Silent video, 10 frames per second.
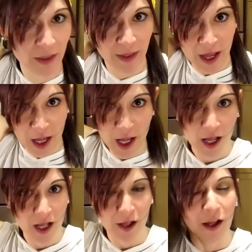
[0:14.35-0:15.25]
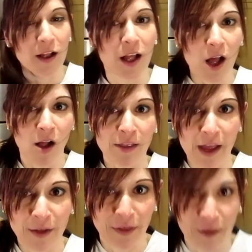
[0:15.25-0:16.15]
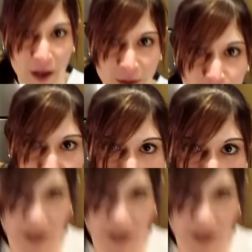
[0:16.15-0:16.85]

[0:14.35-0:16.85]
this, all the exercise boys